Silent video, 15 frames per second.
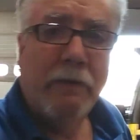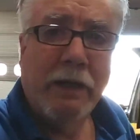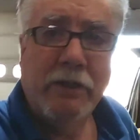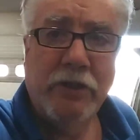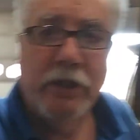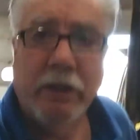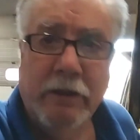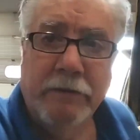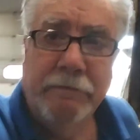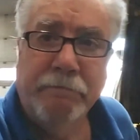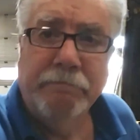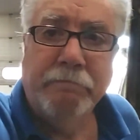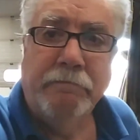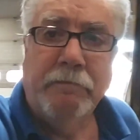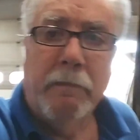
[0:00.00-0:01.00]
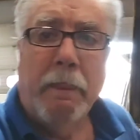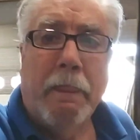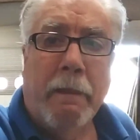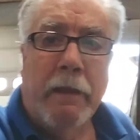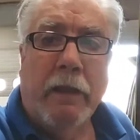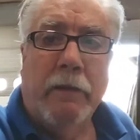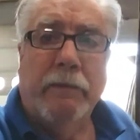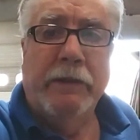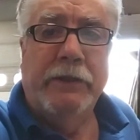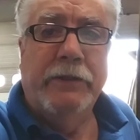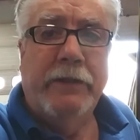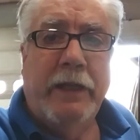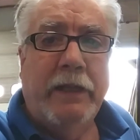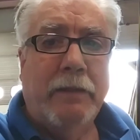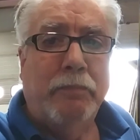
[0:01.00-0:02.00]
wrenching when you're
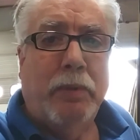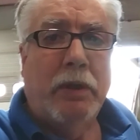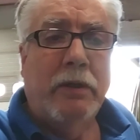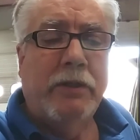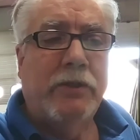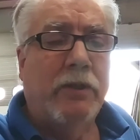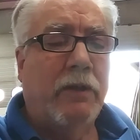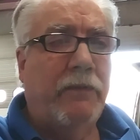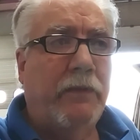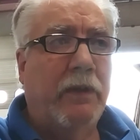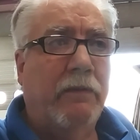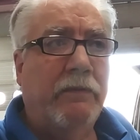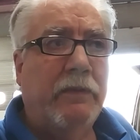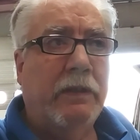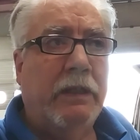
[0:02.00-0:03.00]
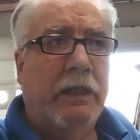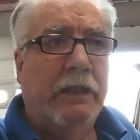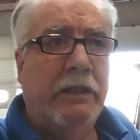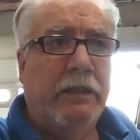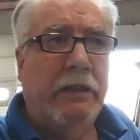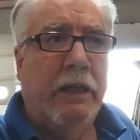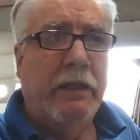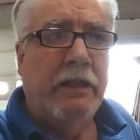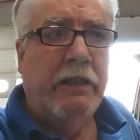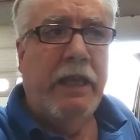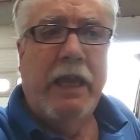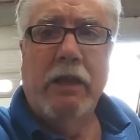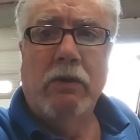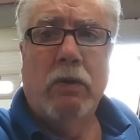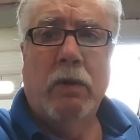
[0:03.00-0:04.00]
taking parts off of. Now you
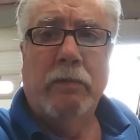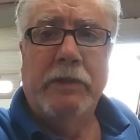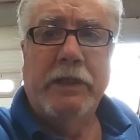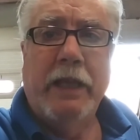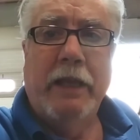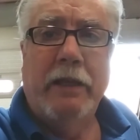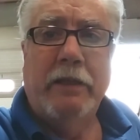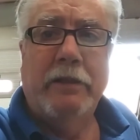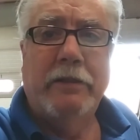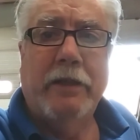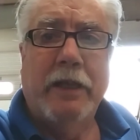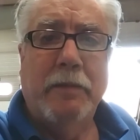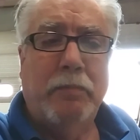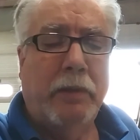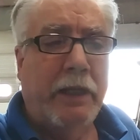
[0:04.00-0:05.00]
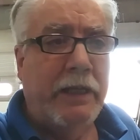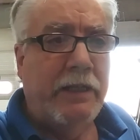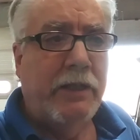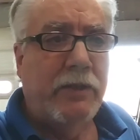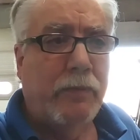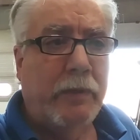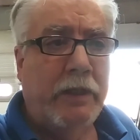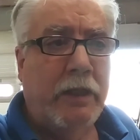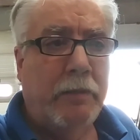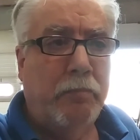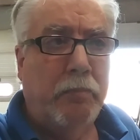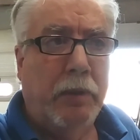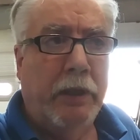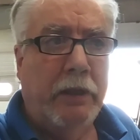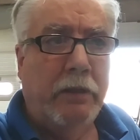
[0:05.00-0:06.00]
can't always get into tight places with
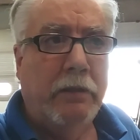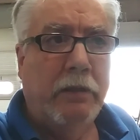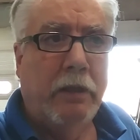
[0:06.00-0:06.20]
it, but